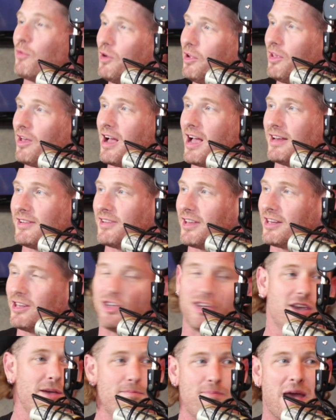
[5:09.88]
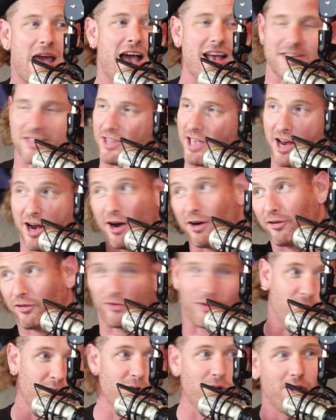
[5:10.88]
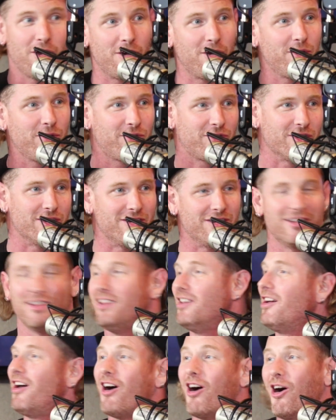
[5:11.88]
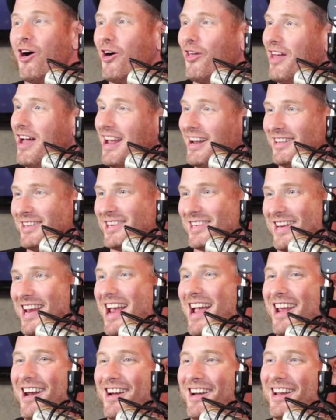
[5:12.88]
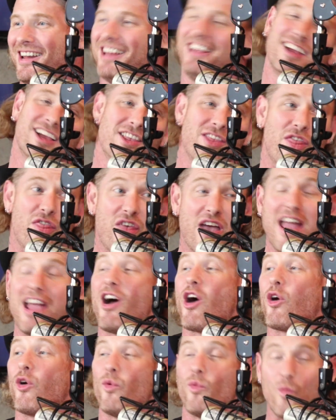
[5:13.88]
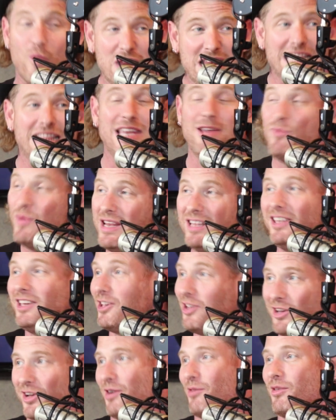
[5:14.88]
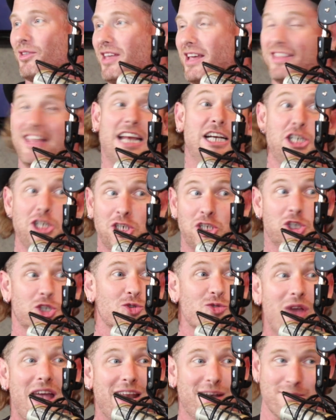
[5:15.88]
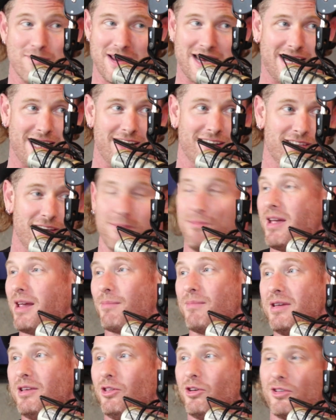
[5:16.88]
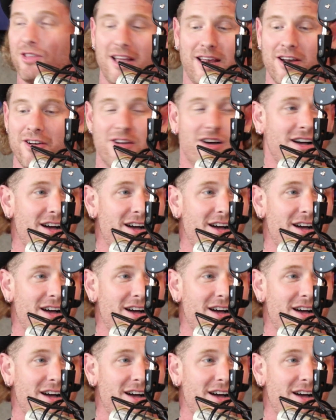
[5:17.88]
don't realize, like you get past the hair solos and all that insanity. They are really, really good at what they shred me. They make me look like a